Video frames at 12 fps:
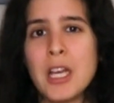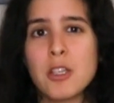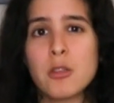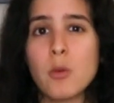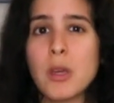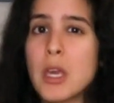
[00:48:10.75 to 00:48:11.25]

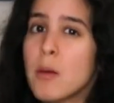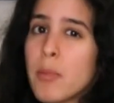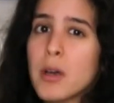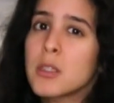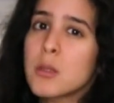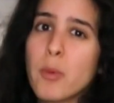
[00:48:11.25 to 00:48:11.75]
So keep
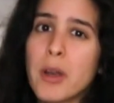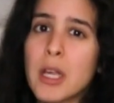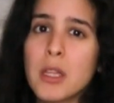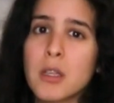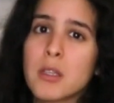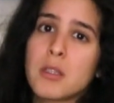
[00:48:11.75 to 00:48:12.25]
on
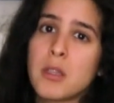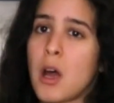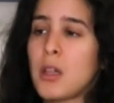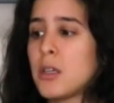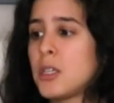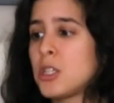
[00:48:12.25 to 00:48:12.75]
spreading this
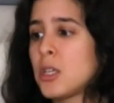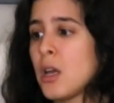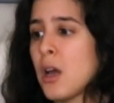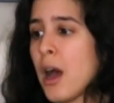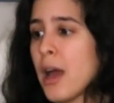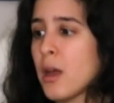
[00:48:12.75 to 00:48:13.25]
knowledge.
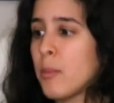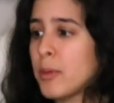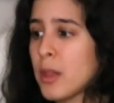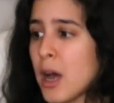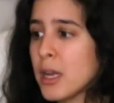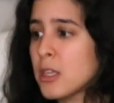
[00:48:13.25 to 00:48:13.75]
I
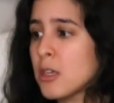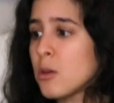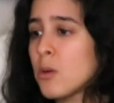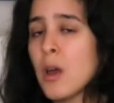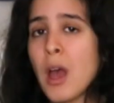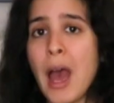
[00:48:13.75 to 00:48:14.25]
applaud
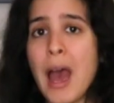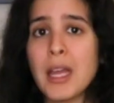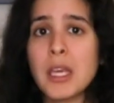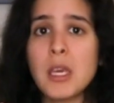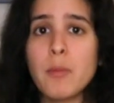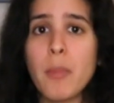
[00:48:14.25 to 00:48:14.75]
you,
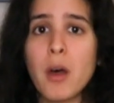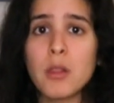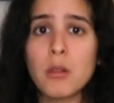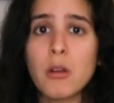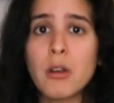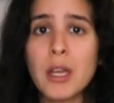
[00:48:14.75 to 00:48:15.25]
and keep
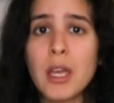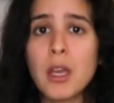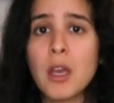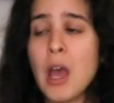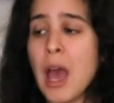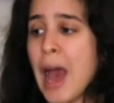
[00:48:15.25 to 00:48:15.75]
on
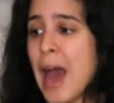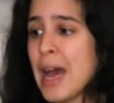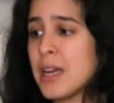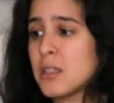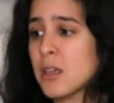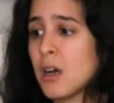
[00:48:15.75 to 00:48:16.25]
learning.
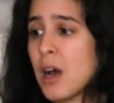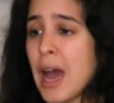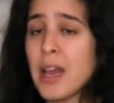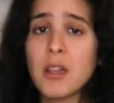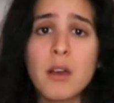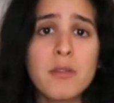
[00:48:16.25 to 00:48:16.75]
And
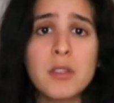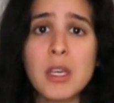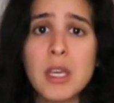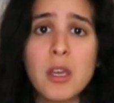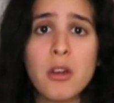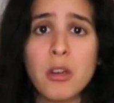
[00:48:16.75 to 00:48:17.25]
I'd love to
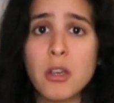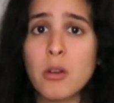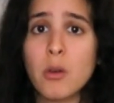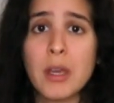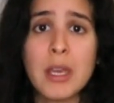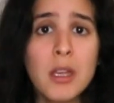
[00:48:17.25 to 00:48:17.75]
hear, you
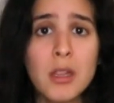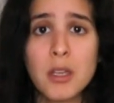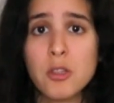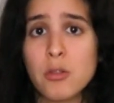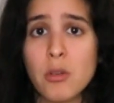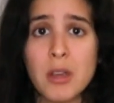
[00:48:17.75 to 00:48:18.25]
know,
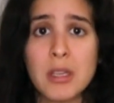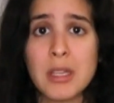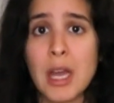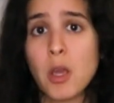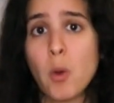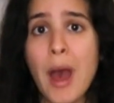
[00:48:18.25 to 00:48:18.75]
healing stories
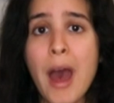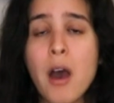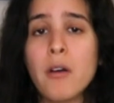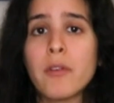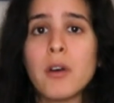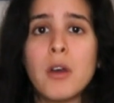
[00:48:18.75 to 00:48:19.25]
that you
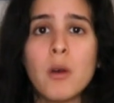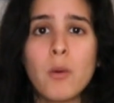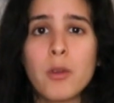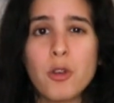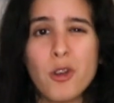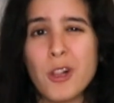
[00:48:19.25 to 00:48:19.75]
have
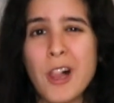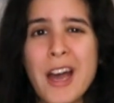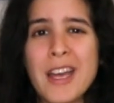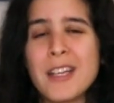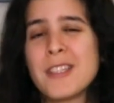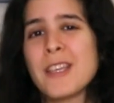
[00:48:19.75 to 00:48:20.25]
with your
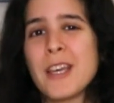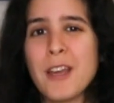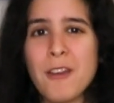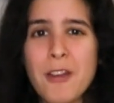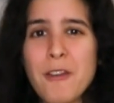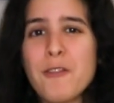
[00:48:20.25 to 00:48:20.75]
clients. Like
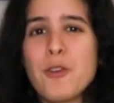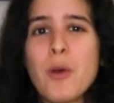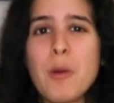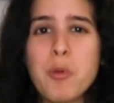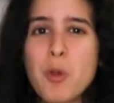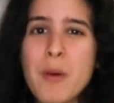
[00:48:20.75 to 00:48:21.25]
if
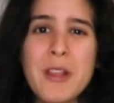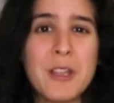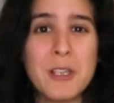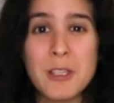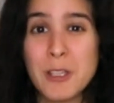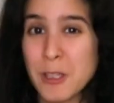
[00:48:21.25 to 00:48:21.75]
you implement
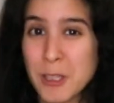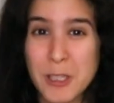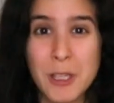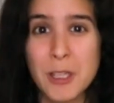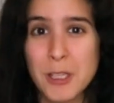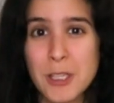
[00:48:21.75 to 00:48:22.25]
this
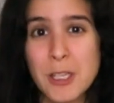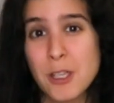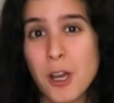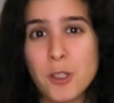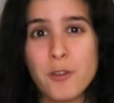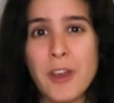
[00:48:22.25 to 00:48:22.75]

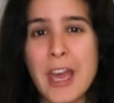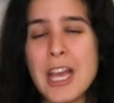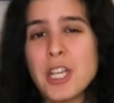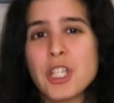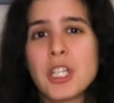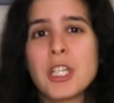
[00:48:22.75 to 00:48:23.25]

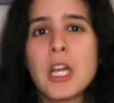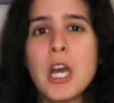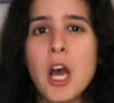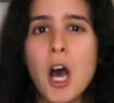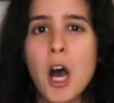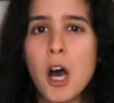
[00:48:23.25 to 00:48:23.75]
detoxification,
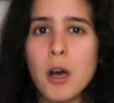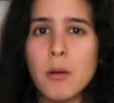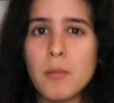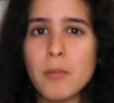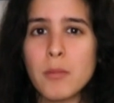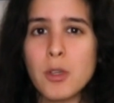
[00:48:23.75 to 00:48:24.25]

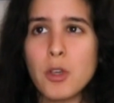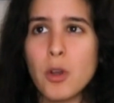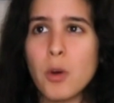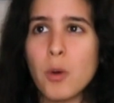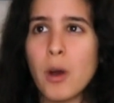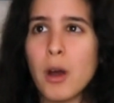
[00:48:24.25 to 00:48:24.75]
you
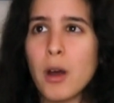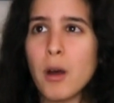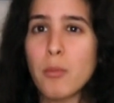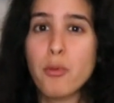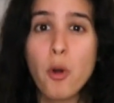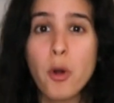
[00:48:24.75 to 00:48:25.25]

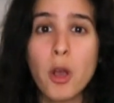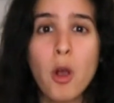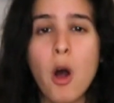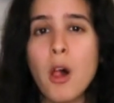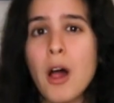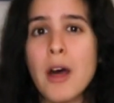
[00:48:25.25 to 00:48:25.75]
know,
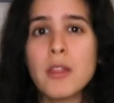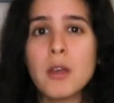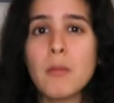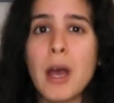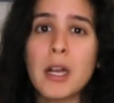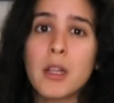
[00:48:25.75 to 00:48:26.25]
protocol on
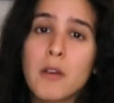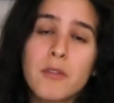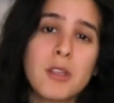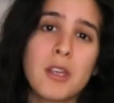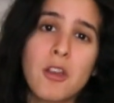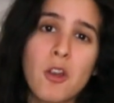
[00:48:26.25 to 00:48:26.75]
them, I'd
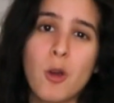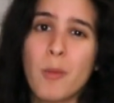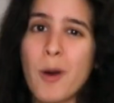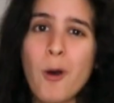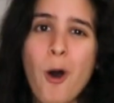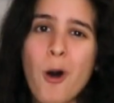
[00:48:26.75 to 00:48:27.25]
love to hear
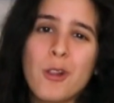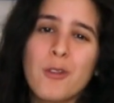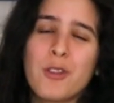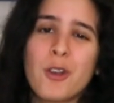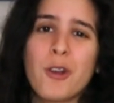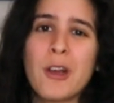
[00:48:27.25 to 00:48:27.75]
about all
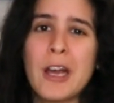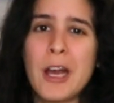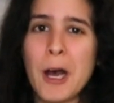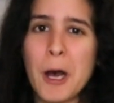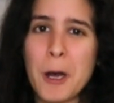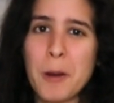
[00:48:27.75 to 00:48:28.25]
of their,
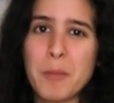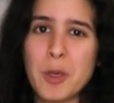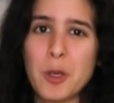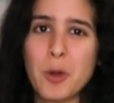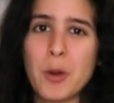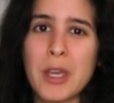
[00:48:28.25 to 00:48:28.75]

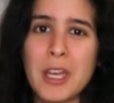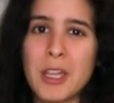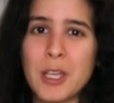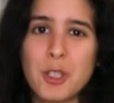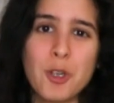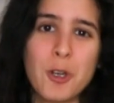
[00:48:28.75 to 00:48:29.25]
you know,
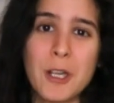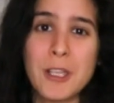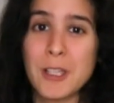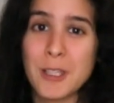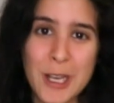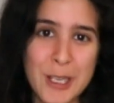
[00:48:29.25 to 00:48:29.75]
healing
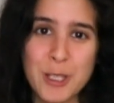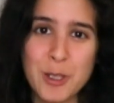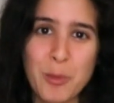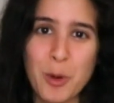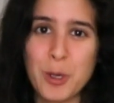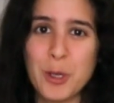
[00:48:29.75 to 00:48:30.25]
journeys and
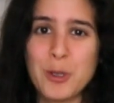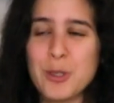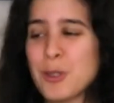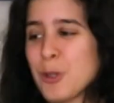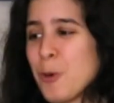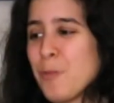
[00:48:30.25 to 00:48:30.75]

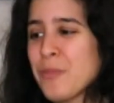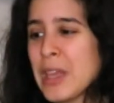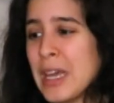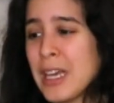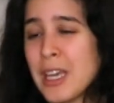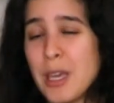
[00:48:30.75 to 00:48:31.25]
testimonials. So
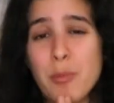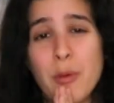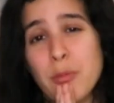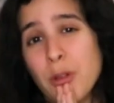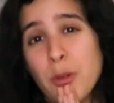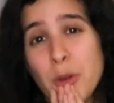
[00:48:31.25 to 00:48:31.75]
keep
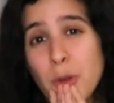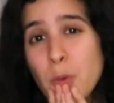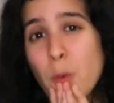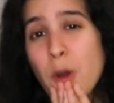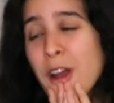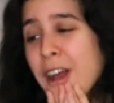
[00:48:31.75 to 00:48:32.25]
up the
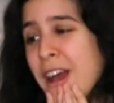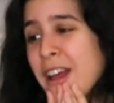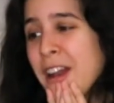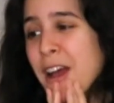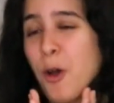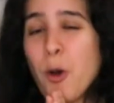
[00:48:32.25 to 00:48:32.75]
good work,
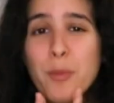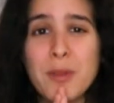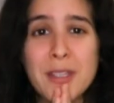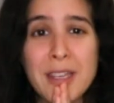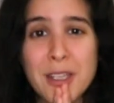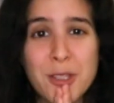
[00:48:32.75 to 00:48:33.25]
and I hope
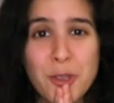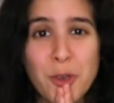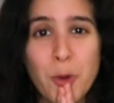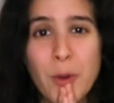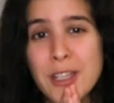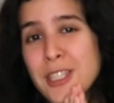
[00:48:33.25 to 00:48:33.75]
this answered
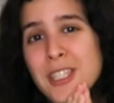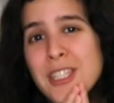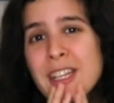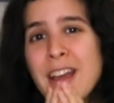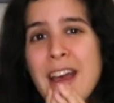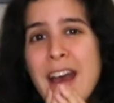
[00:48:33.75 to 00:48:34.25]
your
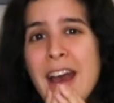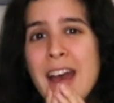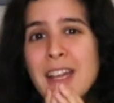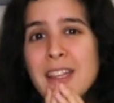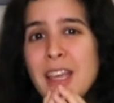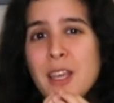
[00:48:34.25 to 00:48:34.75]
question.
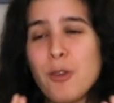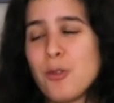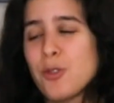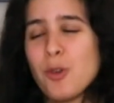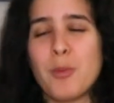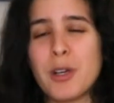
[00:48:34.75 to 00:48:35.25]
And thank you
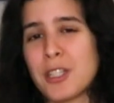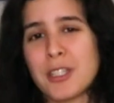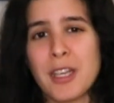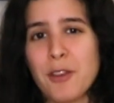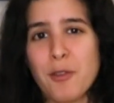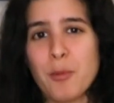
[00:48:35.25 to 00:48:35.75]
so
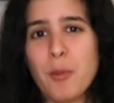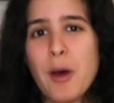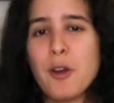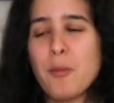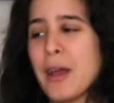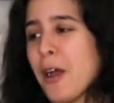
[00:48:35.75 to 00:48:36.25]
much, like from the
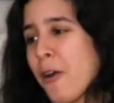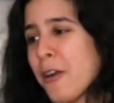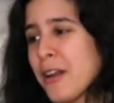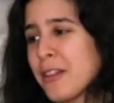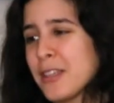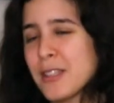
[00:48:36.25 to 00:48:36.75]
bottom of my
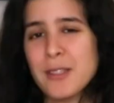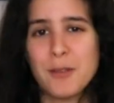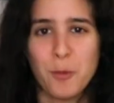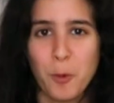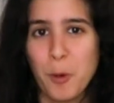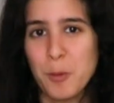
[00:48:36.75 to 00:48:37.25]
heart. This
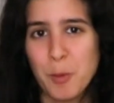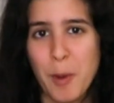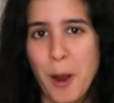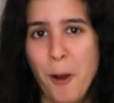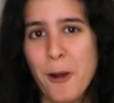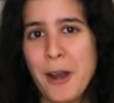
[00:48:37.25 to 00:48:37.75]
warms
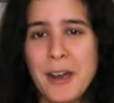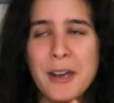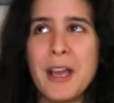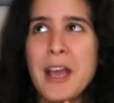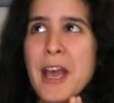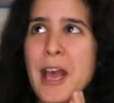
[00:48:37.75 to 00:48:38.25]
my heart,
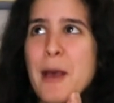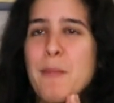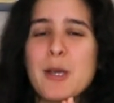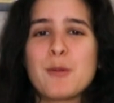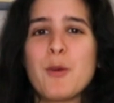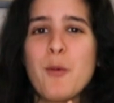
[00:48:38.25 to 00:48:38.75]
and it
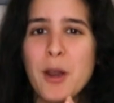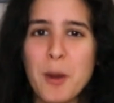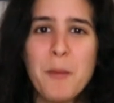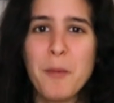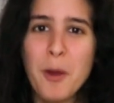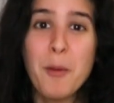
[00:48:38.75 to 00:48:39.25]
makes me
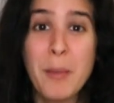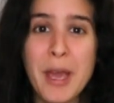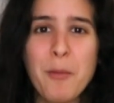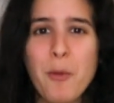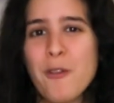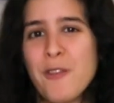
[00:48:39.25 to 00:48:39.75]
want to
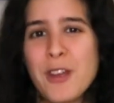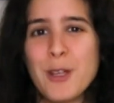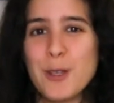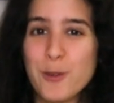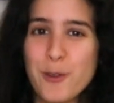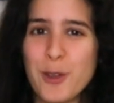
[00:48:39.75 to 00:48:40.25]
make more
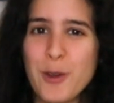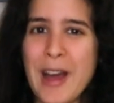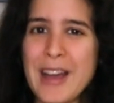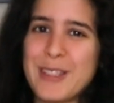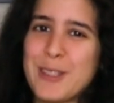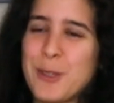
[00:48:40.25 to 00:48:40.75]
videos for you
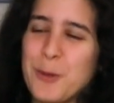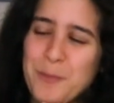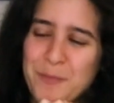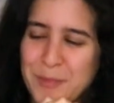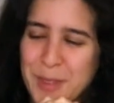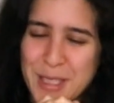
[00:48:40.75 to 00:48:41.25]
guys
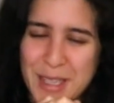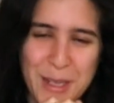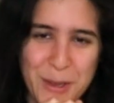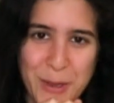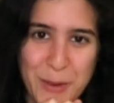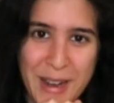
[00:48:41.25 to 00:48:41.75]
too, because I
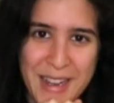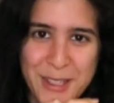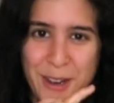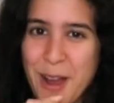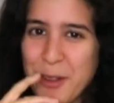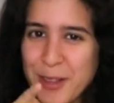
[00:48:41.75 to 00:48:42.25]
know you guys
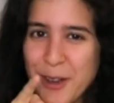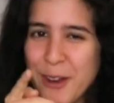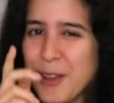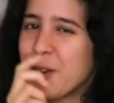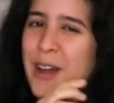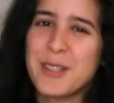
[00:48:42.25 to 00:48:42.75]
are out there
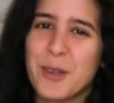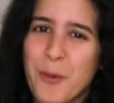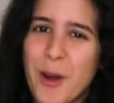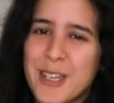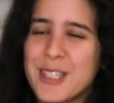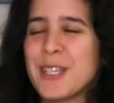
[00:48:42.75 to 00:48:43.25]
and you guys are
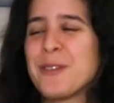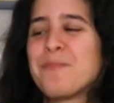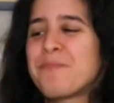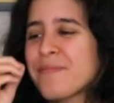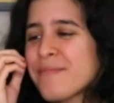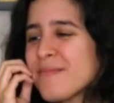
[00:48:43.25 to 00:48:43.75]
watching.